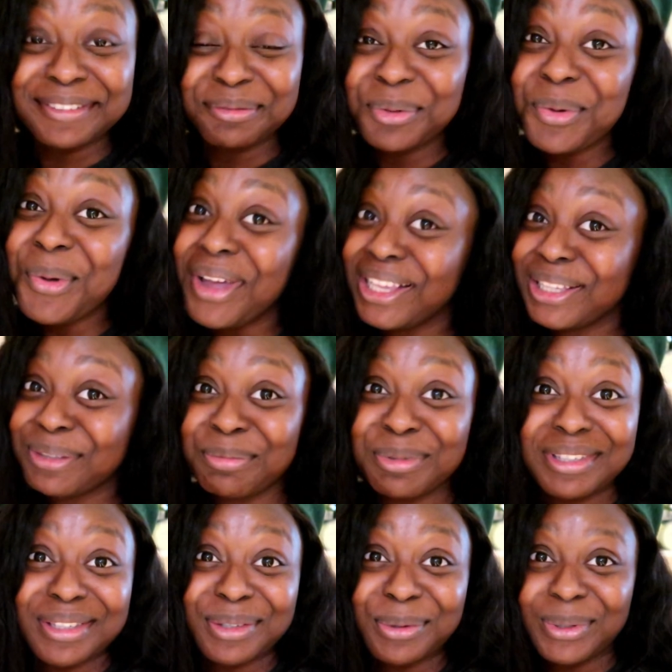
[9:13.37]
Don't ask me
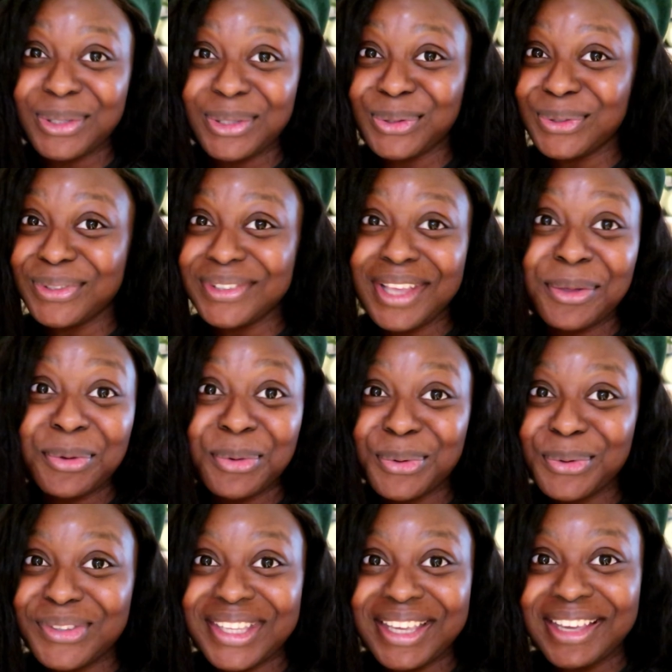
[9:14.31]
these questions. I don't
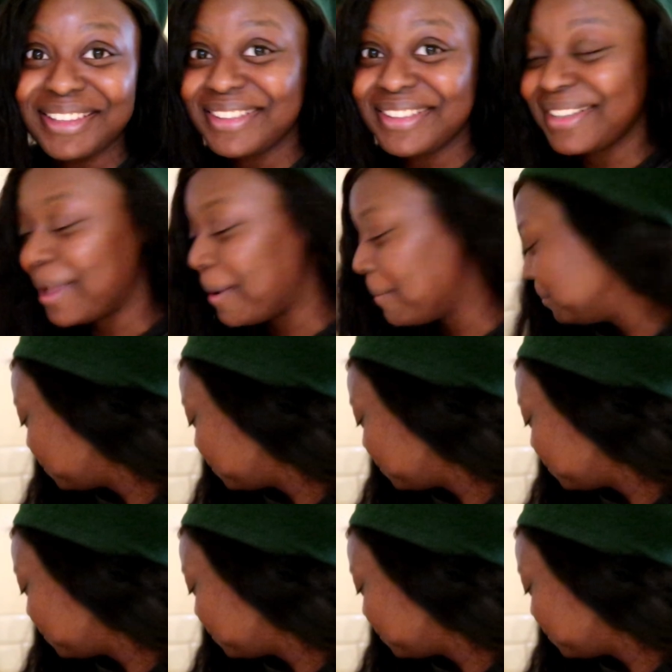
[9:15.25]
know the answer.